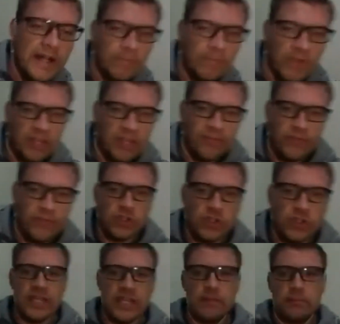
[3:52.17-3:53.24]
if you
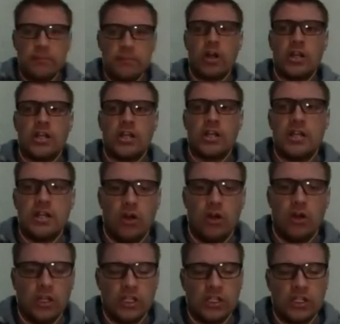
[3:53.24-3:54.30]
keep on
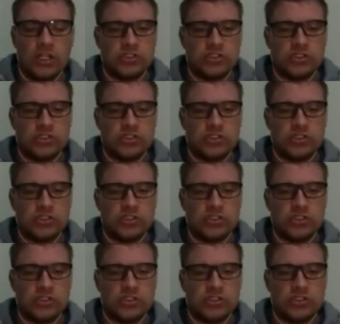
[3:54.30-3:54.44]
holding on